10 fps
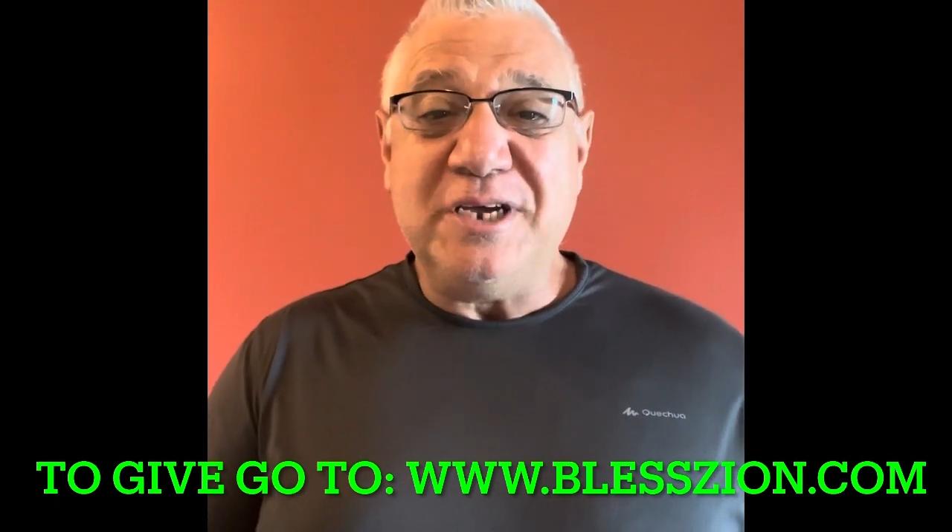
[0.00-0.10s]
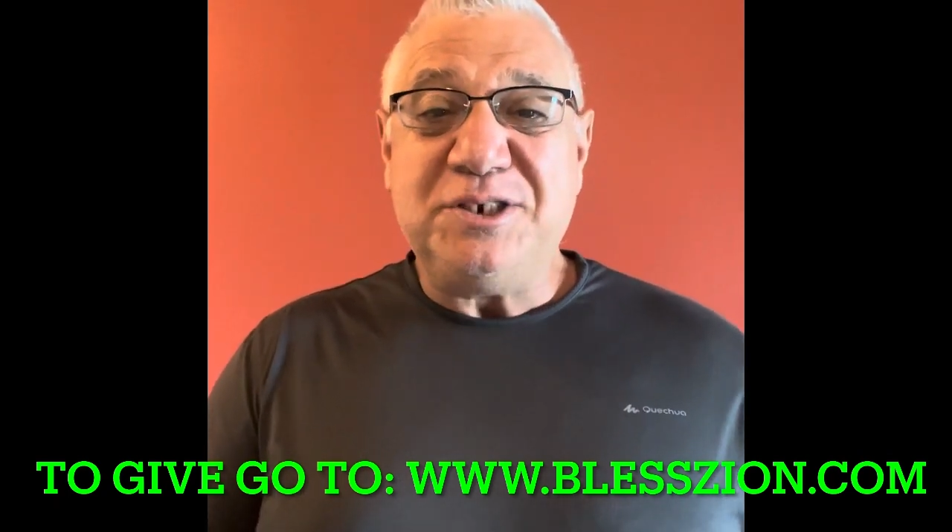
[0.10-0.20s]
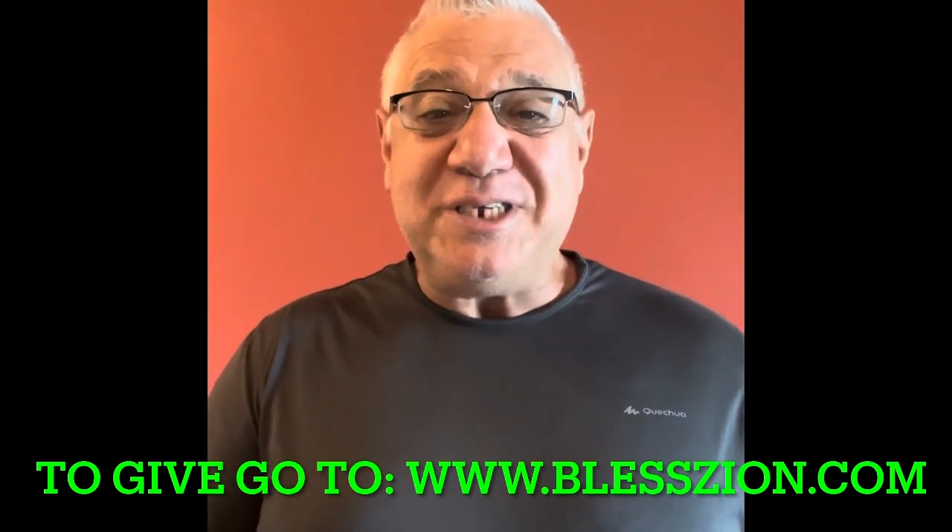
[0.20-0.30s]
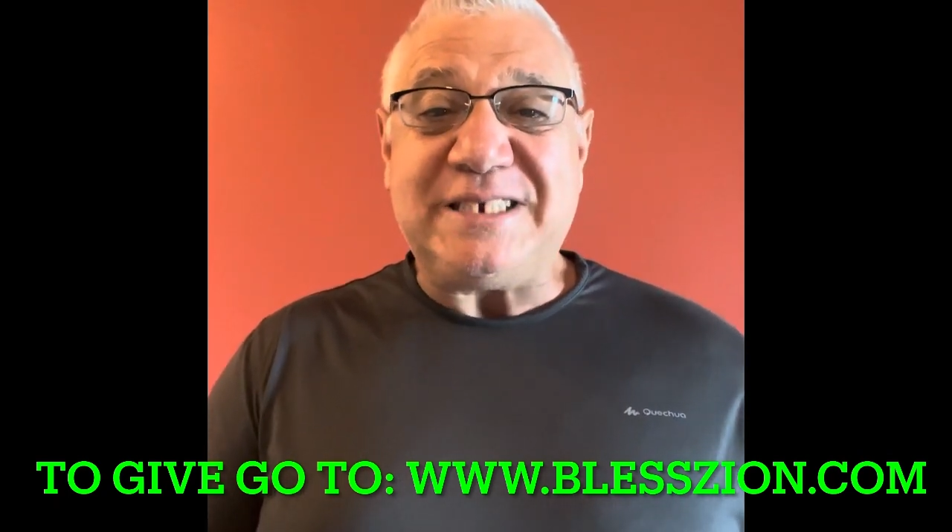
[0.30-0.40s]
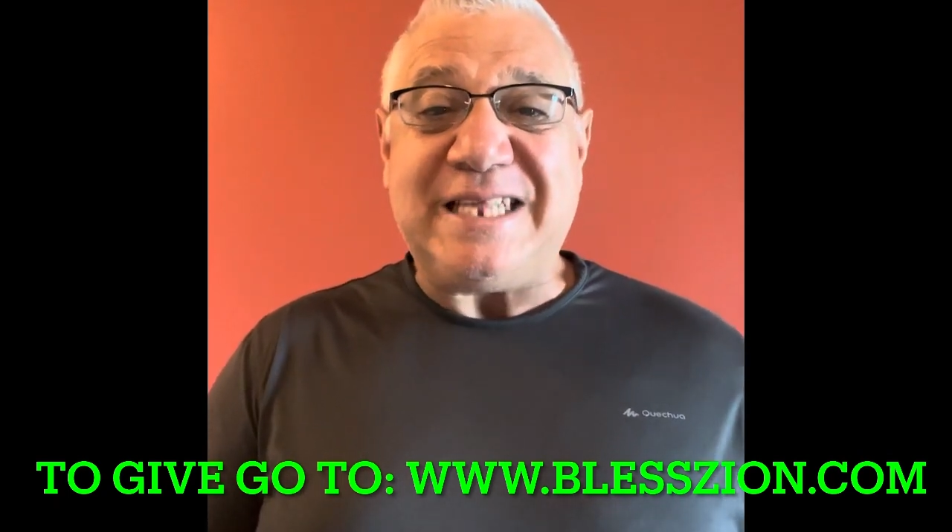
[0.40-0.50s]

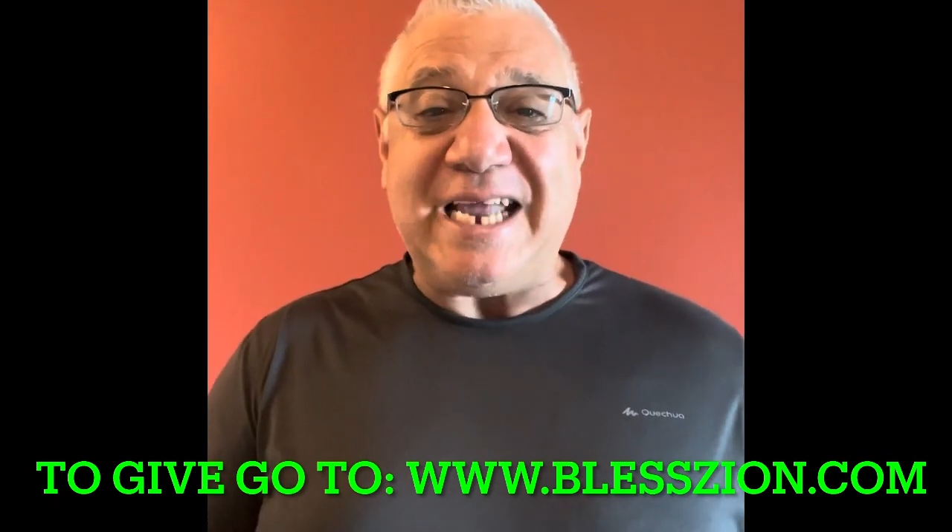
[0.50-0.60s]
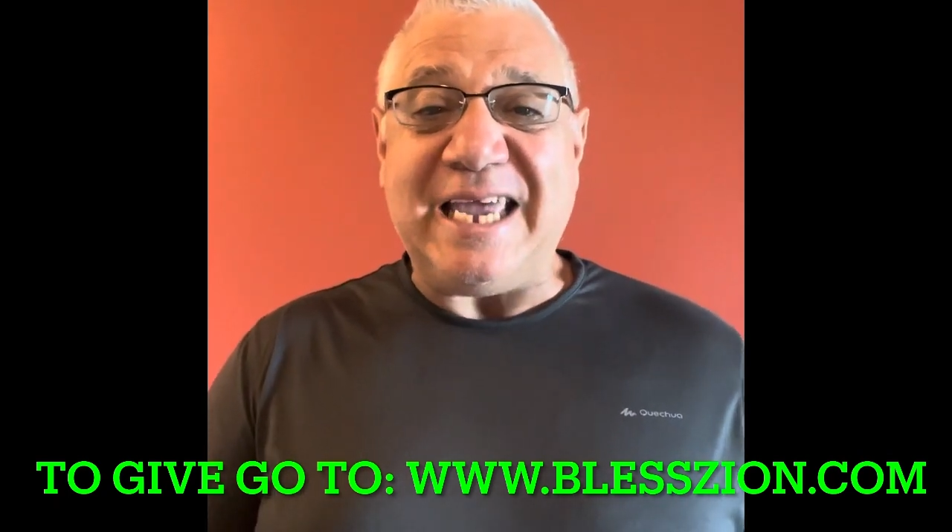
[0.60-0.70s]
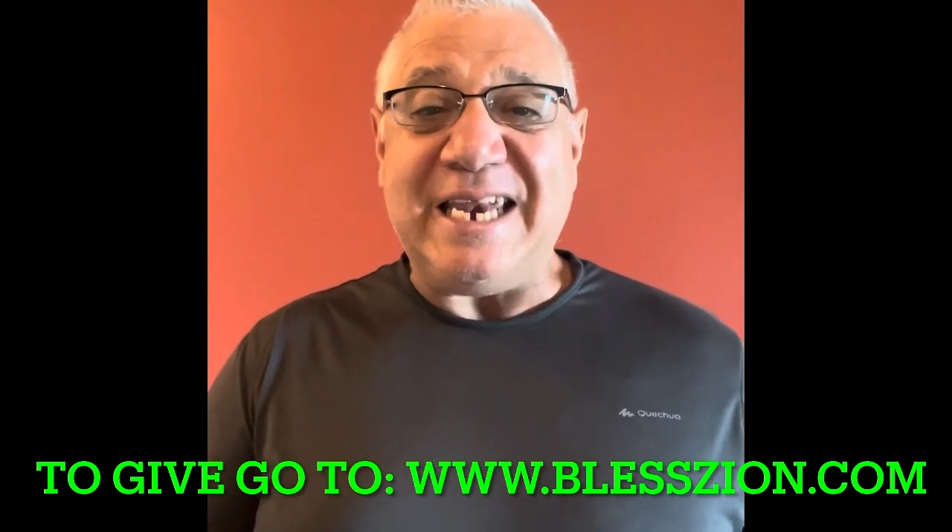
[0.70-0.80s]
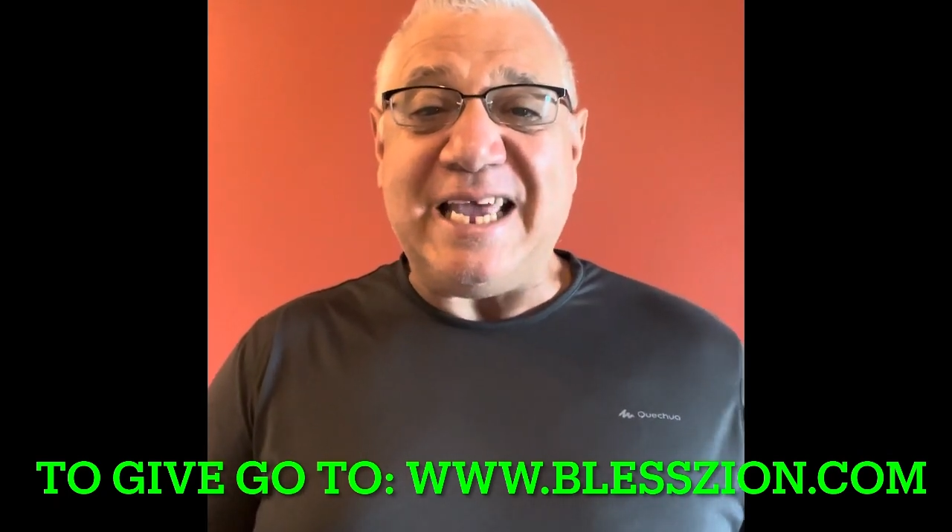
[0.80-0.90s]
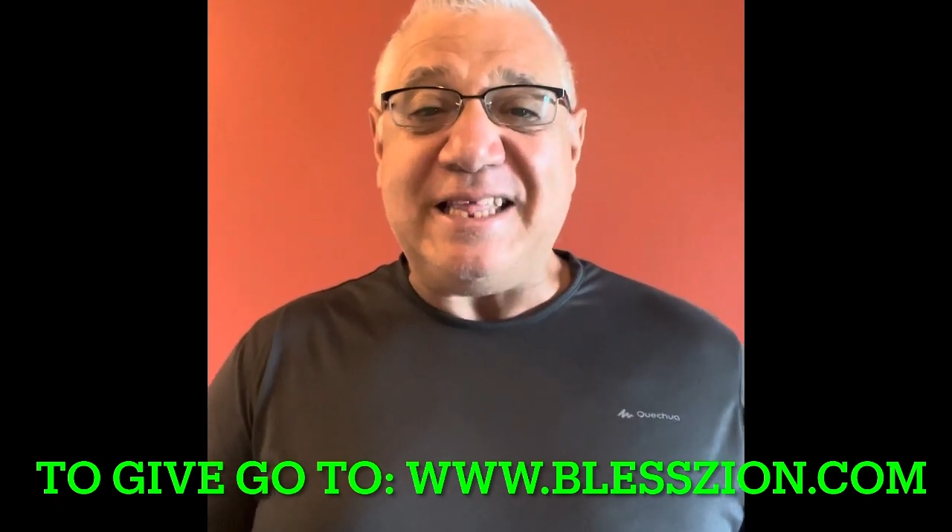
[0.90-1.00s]
just like
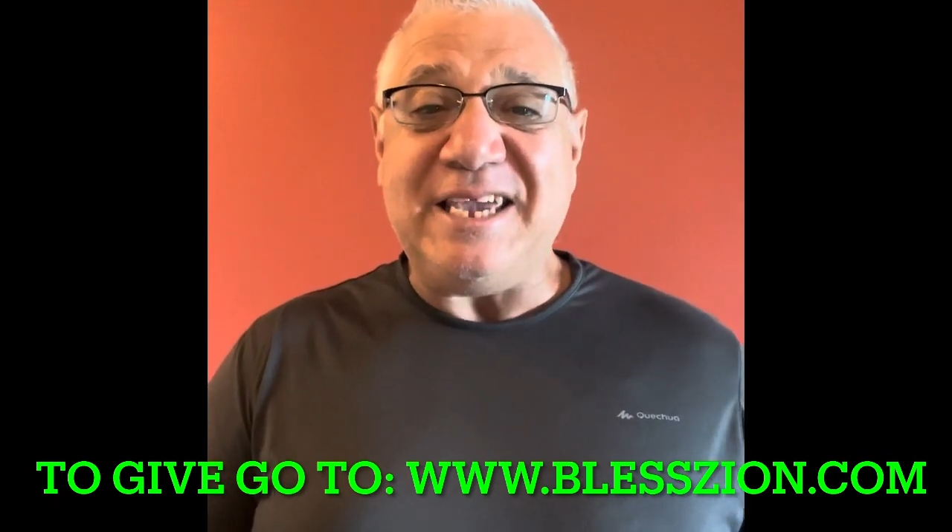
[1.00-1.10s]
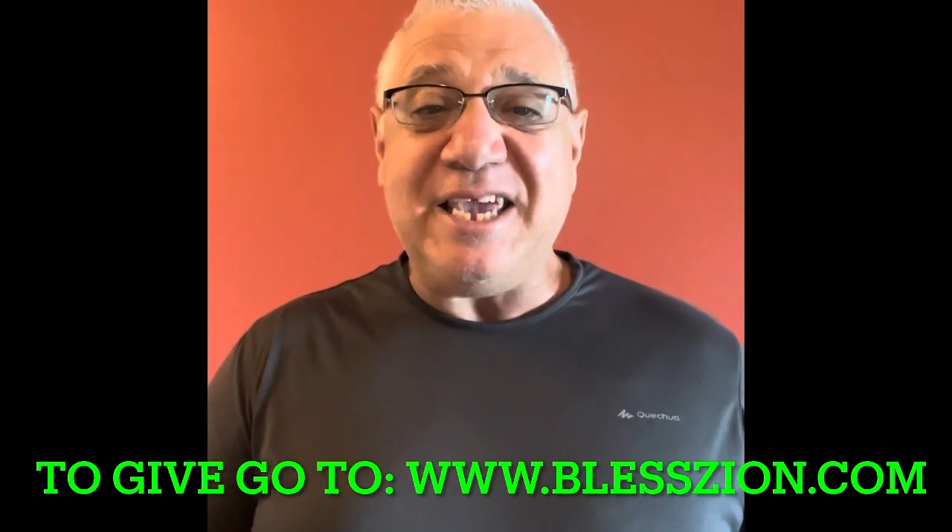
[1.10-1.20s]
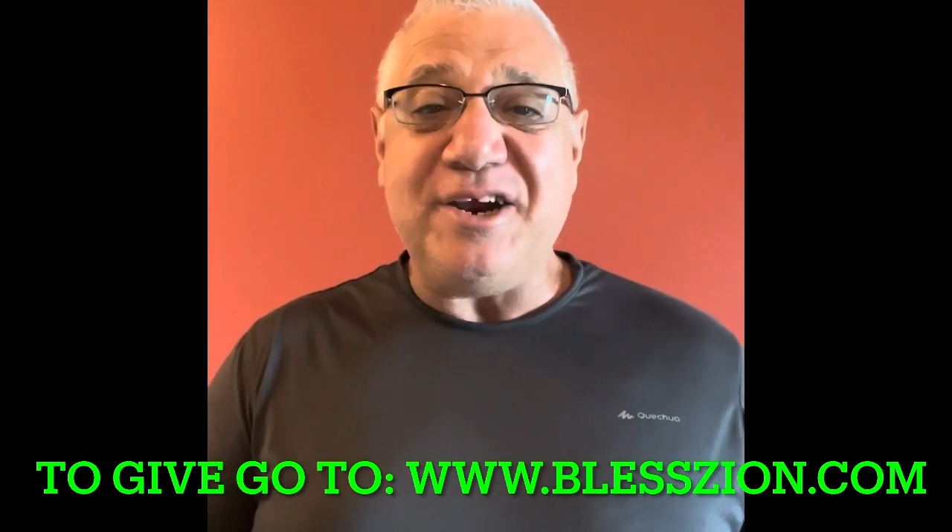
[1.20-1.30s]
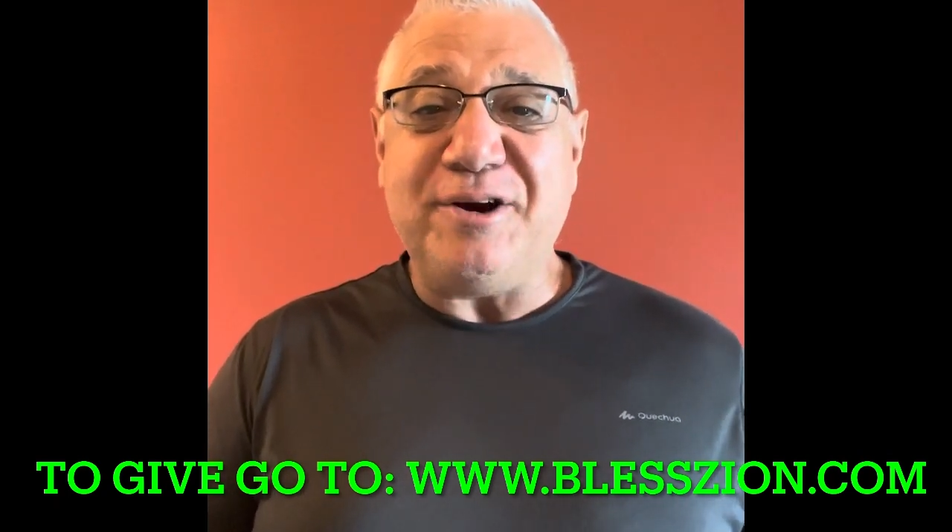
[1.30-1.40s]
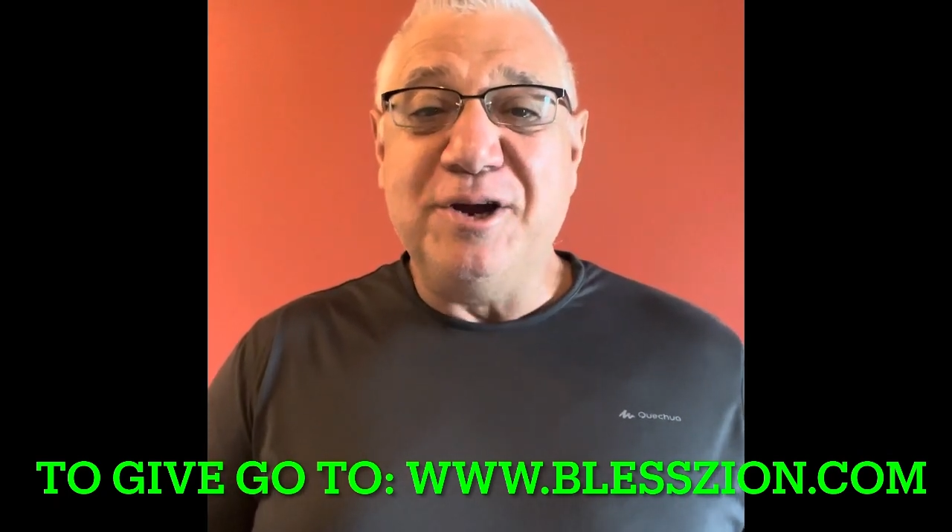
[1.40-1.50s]
any other
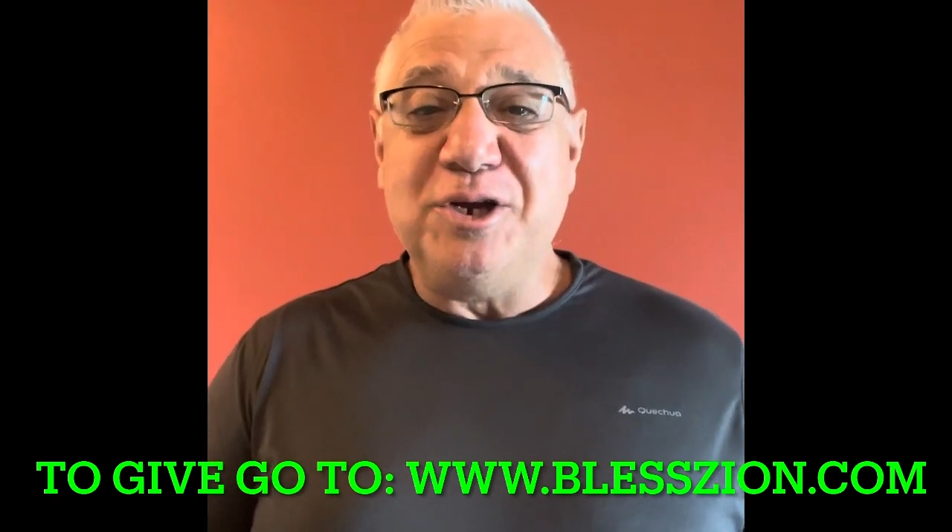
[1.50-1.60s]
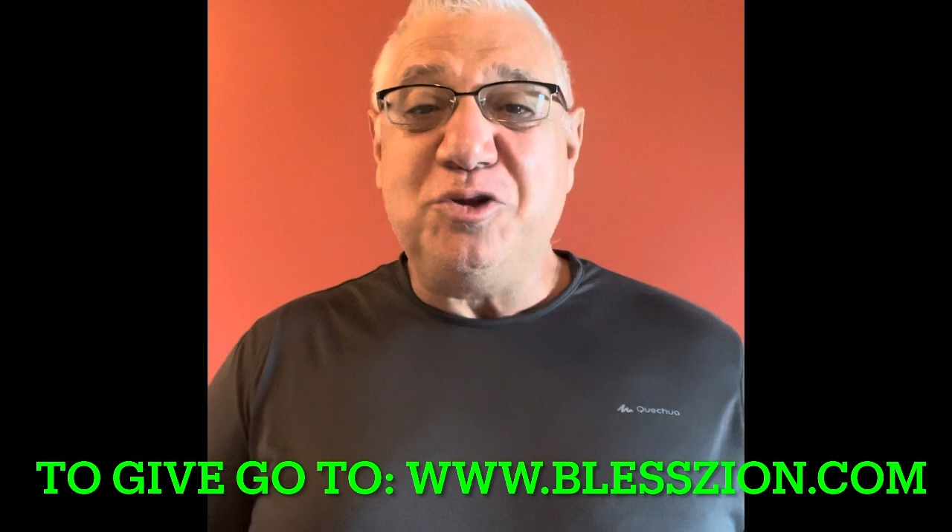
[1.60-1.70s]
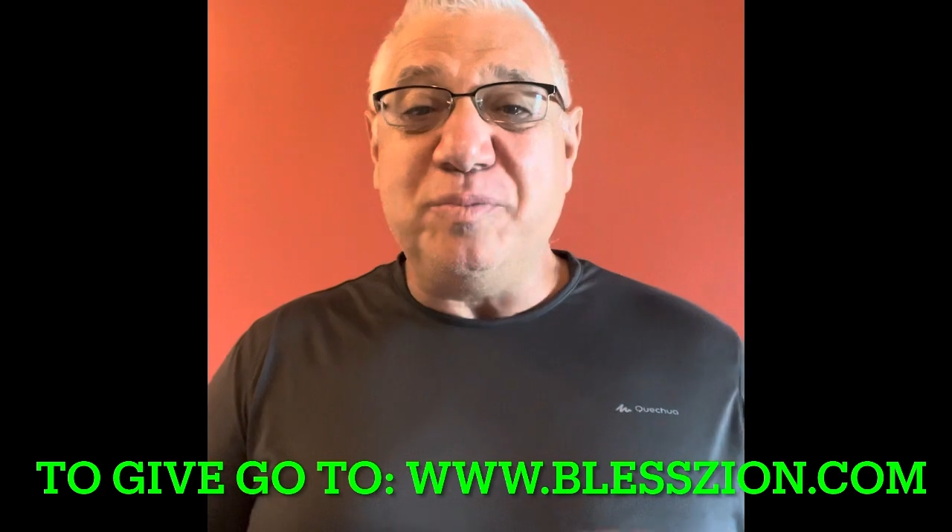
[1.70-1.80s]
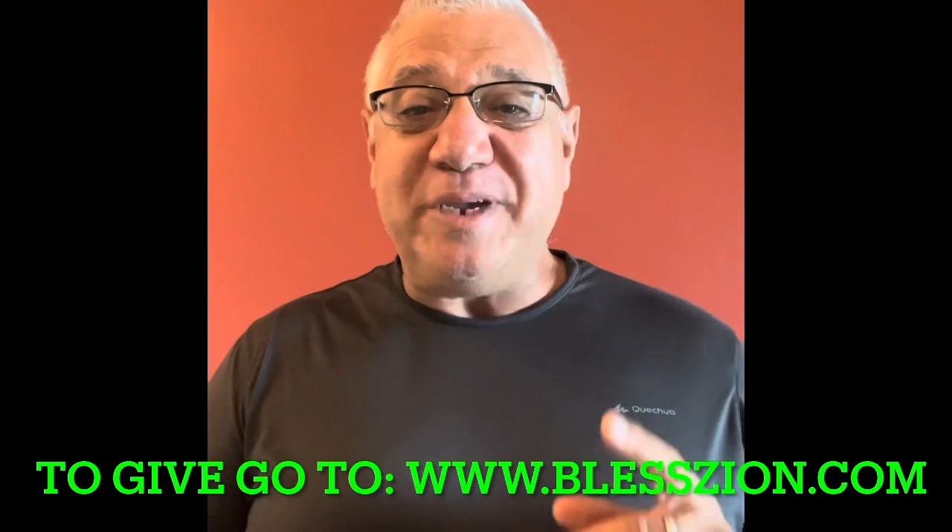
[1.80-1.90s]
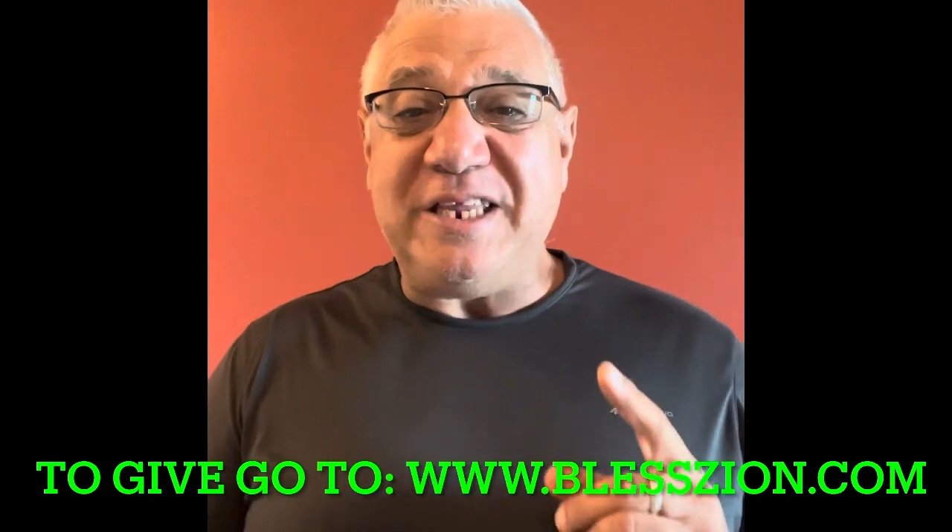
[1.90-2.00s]
year, to be